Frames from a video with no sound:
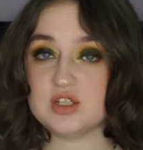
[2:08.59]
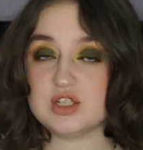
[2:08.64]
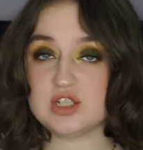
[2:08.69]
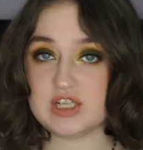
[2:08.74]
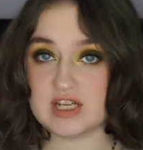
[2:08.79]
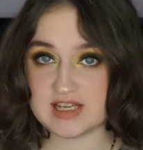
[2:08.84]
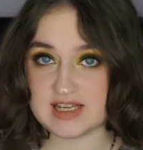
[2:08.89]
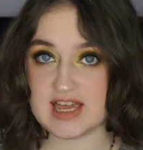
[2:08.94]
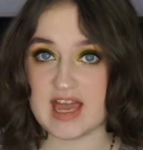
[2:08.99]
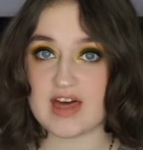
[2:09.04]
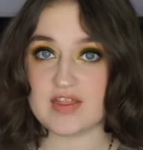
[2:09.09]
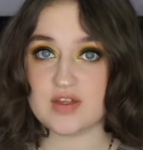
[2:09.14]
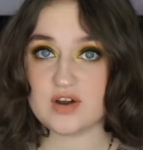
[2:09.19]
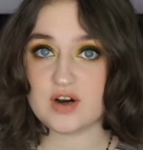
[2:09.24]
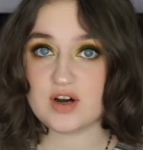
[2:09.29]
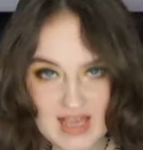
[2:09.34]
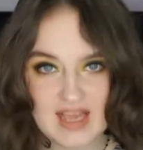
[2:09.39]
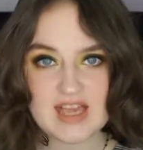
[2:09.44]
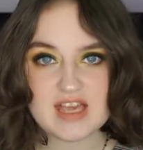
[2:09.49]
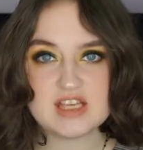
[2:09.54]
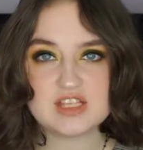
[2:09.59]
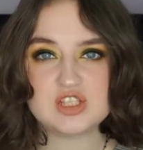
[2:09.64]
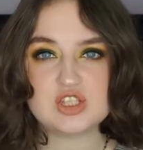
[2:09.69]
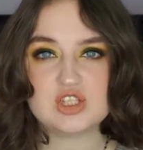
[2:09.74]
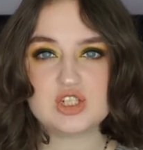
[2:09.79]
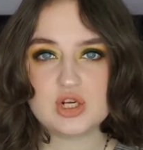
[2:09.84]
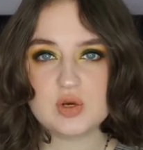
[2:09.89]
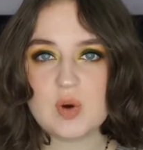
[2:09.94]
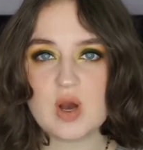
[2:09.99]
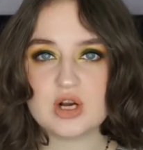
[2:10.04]
together is
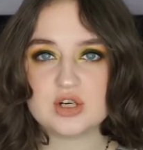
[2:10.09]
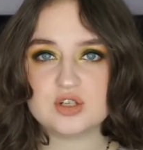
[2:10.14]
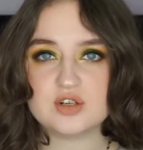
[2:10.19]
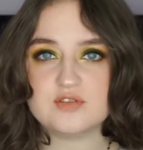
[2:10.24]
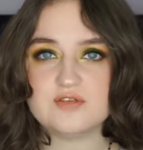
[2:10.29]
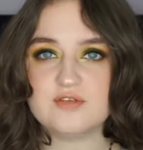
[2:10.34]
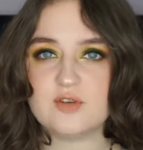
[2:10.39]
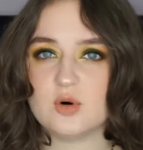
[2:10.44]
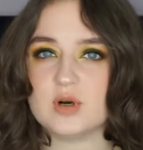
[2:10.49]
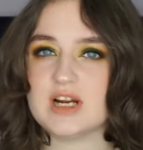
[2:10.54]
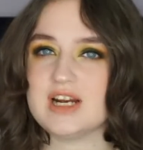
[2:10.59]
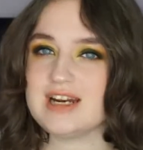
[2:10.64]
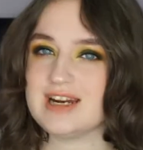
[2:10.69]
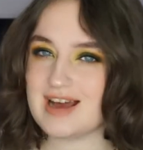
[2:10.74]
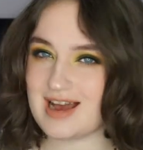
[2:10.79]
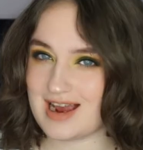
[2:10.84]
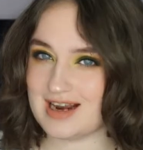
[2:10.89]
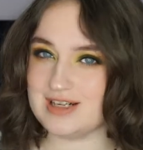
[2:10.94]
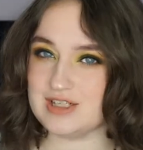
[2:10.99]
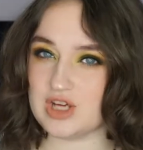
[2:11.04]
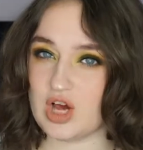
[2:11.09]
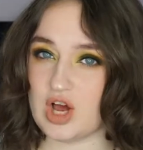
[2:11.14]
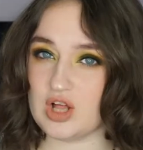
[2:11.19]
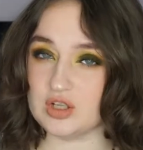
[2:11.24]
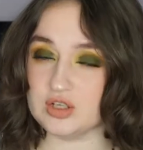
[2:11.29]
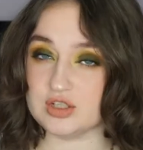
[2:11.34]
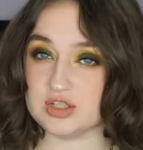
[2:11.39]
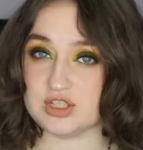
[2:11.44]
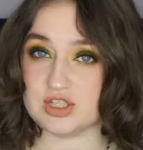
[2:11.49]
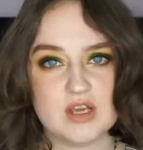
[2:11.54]

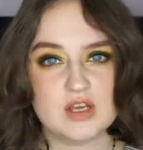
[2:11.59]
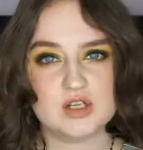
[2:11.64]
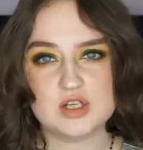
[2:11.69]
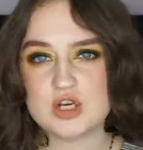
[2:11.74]
$249,